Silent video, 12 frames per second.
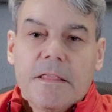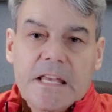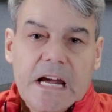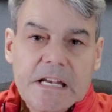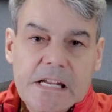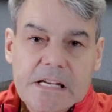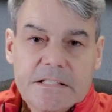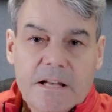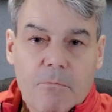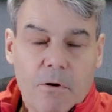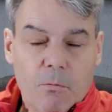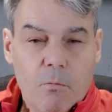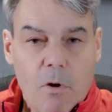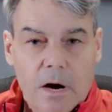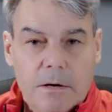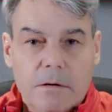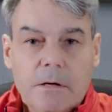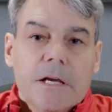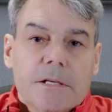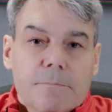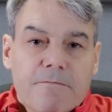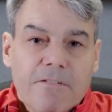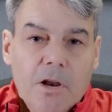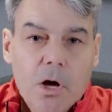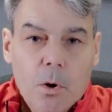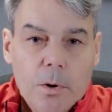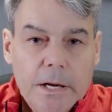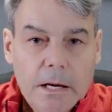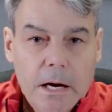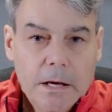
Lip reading: The idea is that when water is flowing